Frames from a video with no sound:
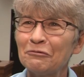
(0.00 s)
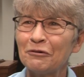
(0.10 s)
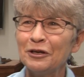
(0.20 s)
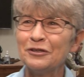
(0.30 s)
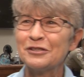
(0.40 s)

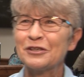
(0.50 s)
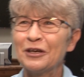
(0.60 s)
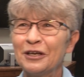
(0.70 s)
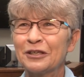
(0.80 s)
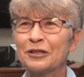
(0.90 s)
friends,
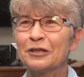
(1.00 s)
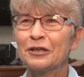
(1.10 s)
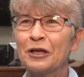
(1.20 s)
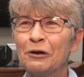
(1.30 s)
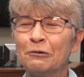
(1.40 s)

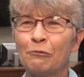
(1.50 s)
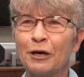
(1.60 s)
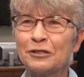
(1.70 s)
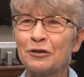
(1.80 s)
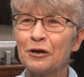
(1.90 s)
Karen
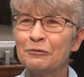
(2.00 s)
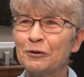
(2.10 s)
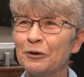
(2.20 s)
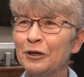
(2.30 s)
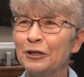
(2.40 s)

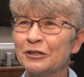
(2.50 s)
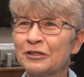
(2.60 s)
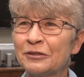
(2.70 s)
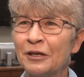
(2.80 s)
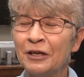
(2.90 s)

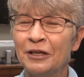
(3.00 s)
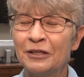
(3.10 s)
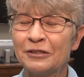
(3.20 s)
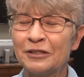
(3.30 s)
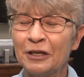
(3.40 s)
Weiscarver
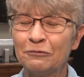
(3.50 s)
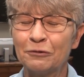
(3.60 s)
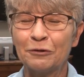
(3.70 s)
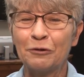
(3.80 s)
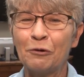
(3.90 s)
and
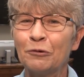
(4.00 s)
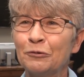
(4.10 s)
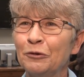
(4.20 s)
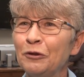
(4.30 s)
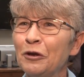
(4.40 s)
Sanford
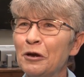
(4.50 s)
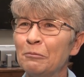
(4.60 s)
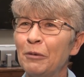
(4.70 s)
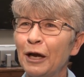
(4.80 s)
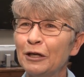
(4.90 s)
Golden,
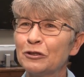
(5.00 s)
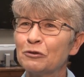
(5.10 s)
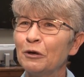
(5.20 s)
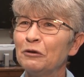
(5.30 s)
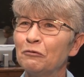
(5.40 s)
back in
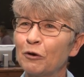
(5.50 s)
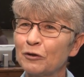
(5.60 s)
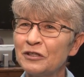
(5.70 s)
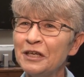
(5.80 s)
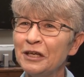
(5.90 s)

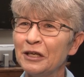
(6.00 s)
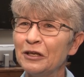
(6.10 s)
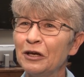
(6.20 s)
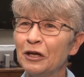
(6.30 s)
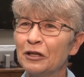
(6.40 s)

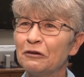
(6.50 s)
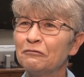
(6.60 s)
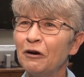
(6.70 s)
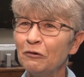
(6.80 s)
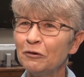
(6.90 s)
2014, they
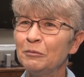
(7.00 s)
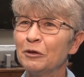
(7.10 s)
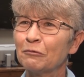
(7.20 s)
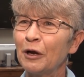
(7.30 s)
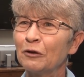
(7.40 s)
followed
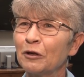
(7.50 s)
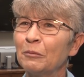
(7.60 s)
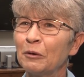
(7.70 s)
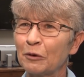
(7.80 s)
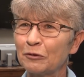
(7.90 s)
me around
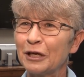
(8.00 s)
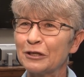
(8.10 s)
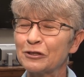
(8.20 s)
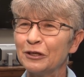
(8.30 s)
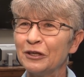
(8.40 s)
on my
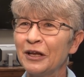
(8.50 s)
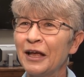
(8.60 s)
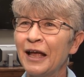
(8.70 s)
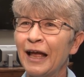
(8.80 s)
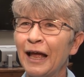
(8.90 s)
rotation.
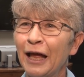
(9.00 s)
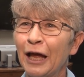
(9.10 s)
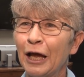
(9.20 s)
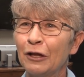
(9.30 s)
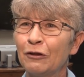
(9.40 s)

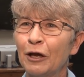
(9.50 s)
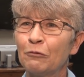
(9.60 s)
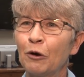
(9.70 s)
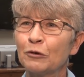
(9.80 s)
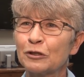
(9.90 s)
And they
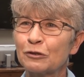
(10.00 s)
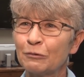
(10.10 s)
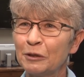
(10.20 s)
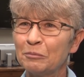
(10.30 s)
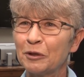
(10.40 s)
wrote a
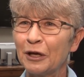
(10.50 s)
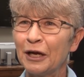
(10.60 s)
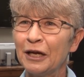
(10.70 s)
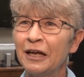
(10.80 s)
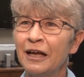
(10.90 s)

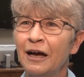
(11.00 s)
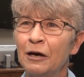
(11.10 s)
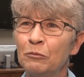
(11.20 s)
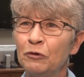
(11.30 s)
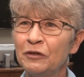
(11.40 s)
screenplay,
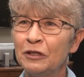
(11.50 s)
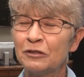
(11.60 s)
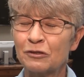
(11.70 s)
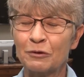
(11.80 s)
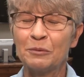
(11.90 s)
a movie
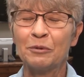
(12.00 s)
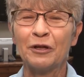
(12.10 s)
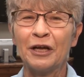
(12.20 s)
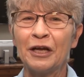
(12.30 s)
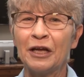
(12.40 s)

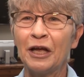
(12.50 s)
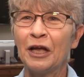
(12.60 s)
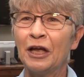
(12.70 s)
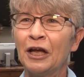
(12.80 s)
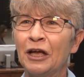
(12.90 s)
screenplay,
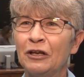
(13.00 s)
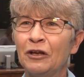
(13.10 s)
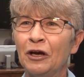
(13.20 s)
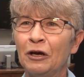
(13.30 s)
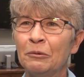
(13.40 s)

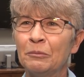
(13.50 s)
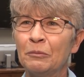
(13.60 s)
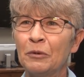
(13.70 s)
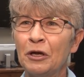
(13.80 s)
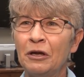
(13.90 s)

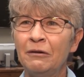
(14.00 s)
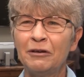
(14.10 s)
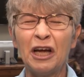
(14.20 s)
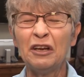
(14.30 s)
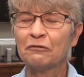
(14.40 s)
and
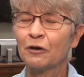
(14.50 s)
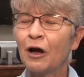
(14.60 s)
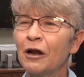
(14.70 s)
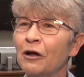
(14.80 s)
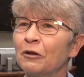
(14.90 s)
kind of
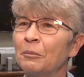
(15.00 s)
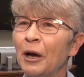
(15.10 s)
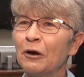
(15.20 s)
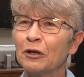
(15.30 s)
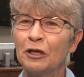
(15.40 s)
forgot all
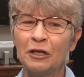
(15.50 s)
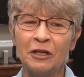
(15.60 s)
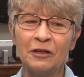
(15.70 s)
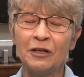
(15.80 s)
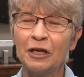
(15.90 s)
about it.
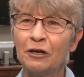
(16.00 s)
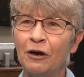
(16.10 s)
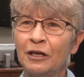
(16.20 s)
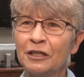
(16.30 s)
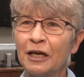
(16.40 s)
And then they
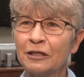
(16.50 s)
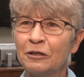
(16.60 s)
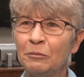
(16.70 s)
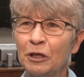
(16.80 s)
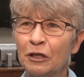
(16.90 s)

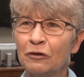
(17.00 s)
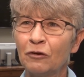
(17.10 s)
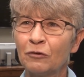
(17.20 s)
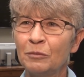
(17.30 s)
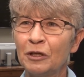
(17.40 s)
contacted me and
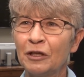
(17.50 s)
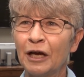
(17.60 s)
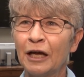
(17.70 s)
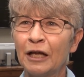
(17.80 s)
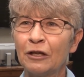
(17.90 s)
told me
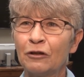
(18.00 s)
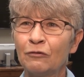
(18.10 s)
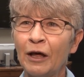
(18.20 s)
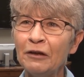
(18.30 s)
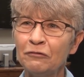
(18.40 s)

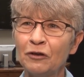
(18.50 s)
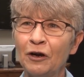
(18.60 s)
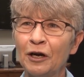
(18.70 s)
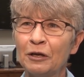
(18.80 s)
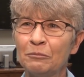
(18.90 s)
that
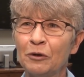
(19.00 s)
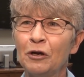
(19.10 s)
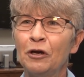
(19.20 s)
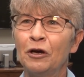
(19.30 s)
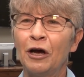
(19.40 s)
Lifetime
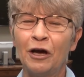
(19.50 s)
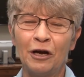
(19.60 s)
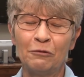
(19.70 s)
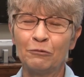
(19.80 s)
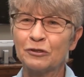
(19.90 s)

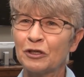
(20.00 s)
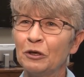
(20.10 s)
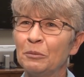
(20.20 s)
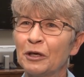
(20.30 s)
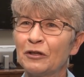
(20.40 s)
was
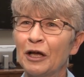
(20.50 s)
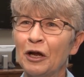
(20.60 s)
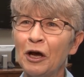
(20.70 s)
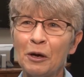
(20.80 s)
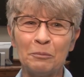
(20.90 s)
going to pick
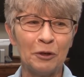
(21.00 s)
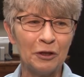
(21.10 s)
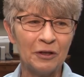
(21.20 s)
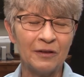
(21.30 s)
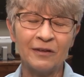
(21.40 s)
that up.
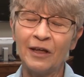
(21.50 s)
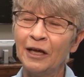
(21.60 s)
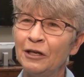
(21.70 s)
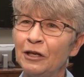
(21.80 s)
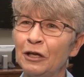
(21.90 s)
And
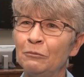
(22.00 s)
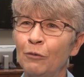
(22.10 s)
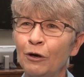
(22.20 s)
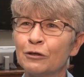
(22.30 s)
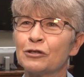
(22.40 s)
then in
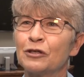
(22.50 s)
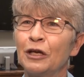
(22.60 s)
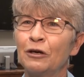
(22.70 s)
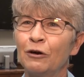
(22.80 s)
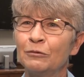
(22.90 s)
March,
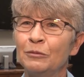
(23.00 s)
they called